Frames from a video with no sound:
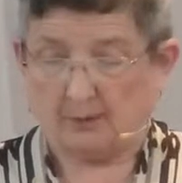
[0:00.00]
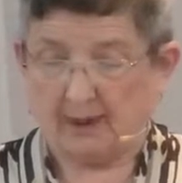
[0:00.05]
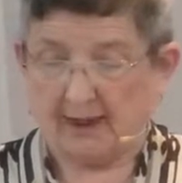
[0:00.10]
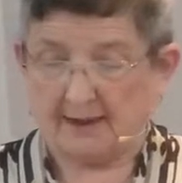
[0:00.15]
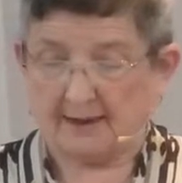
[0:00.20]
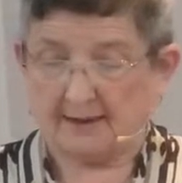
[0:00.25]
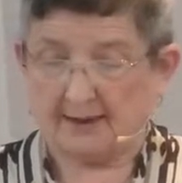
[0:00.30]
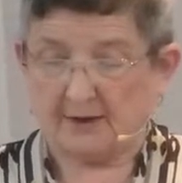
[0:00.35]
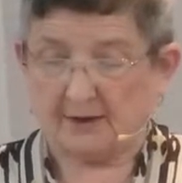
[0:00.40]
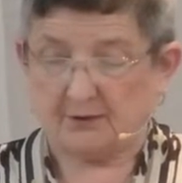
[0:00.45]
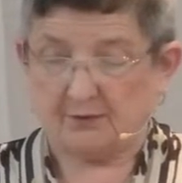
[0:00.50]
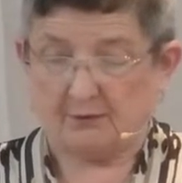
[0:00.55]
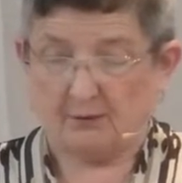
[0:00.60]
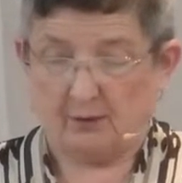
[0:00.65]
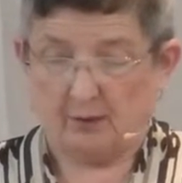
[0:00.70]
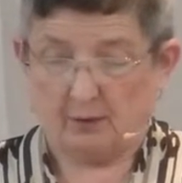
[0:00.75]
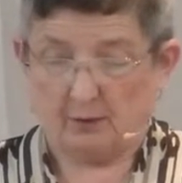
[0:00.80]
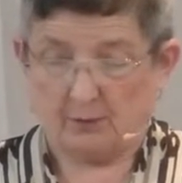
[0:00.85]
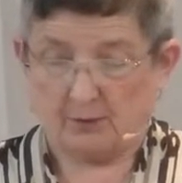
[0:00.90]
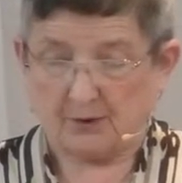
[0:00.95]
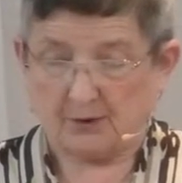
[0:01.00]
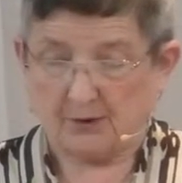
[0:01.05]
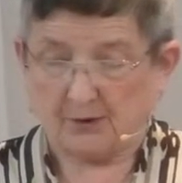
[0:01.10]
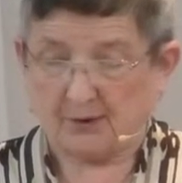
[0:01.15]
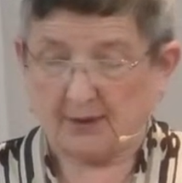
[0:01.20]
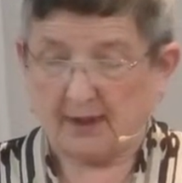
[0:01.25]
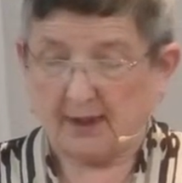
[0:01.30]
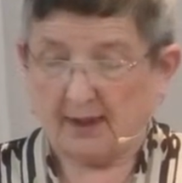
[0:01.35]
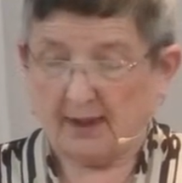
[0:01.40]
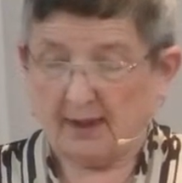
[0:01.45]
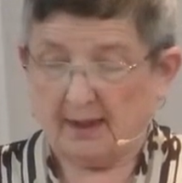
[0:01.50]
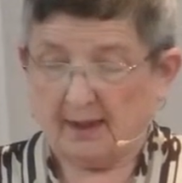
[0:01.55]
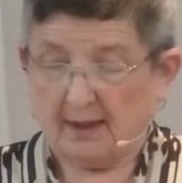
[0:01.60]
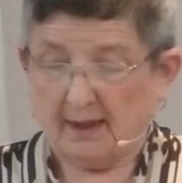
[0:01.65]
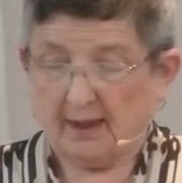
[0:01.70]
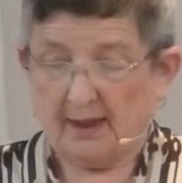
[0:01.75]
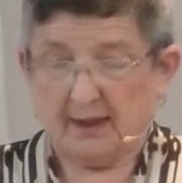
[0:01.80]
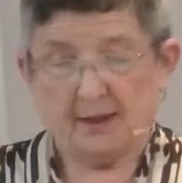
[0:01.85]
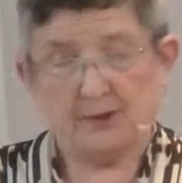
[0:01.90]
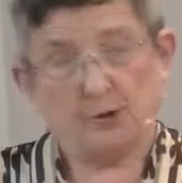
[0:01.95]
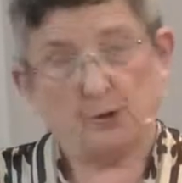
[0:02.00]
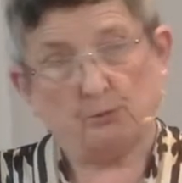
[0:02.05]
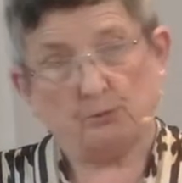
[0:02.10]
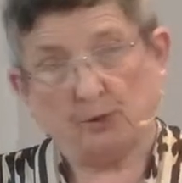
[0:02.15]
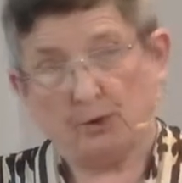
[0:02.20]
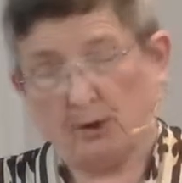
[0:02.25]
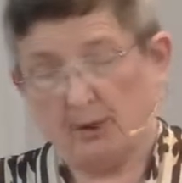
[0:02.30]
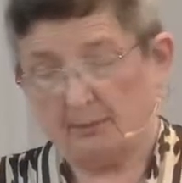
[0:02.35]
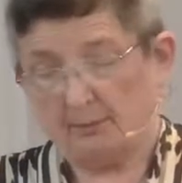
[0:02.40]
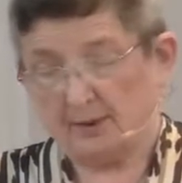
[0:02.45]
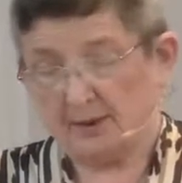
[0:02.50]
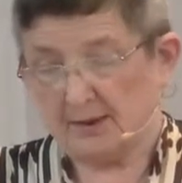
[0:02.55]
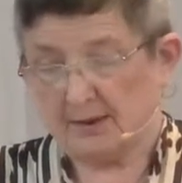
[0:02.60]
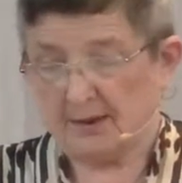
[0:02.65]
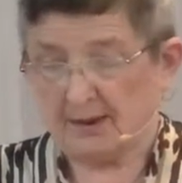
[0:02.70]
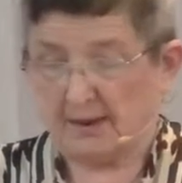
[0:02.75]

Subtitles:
as his followers, is a promise